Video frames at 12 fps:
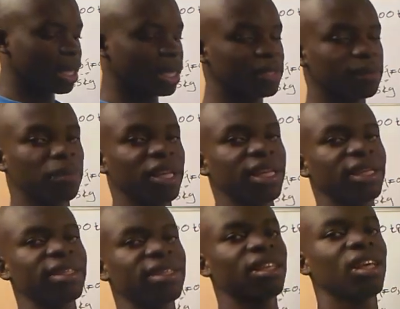case,
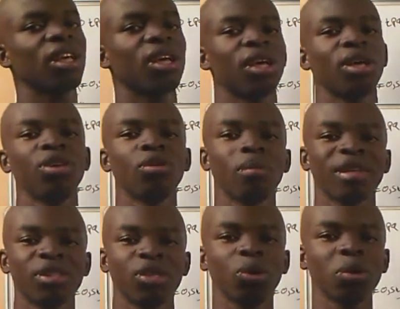please, you must
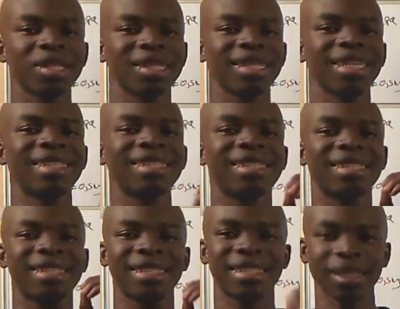use the
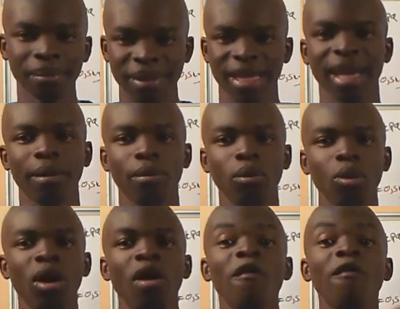steam table
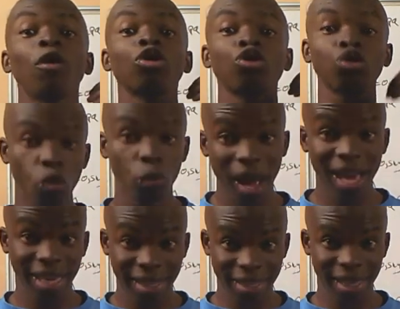for
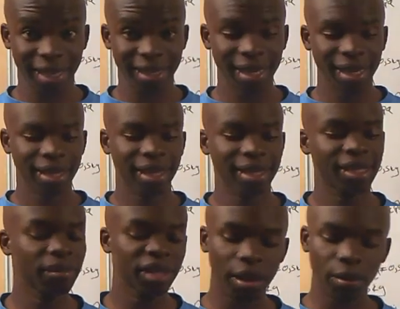superheated. The steam
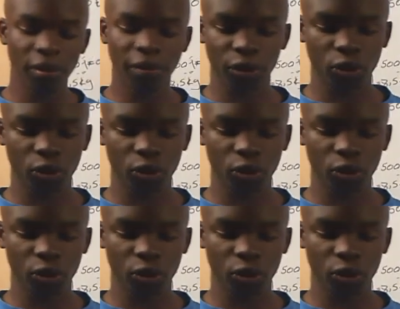table for